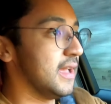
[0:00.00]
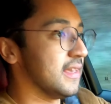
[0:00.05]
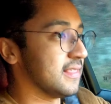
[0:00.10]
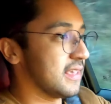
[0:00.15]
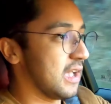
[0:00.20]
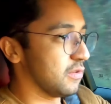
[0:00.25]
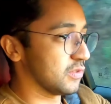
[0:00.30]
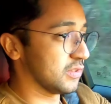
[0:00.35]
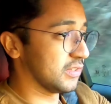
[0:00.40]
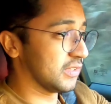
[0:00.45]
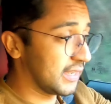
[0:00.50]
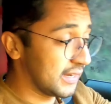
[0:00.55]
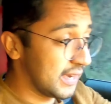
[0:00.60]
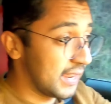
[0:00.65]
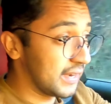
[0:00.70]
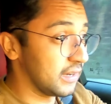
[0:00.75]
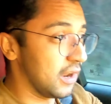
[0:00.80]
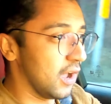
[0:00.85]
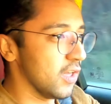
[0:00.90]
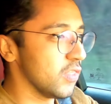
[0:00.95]
as I was
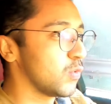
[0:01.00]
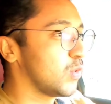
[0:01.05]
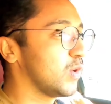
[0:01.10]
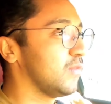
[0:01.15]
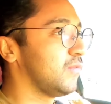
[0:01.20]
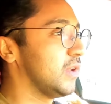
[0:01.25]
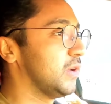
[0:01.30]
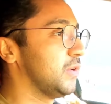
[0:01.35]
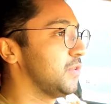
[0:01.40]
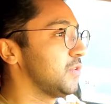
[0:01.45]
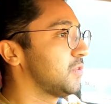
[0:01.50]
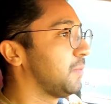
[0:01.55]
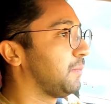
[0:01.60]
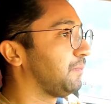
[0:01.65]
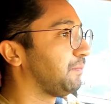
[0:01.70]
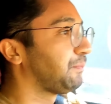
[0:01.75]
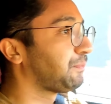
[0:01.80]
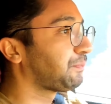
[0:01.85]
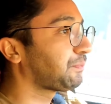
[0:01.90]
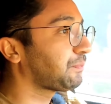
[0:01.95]
looking at in other reviews.
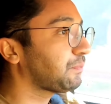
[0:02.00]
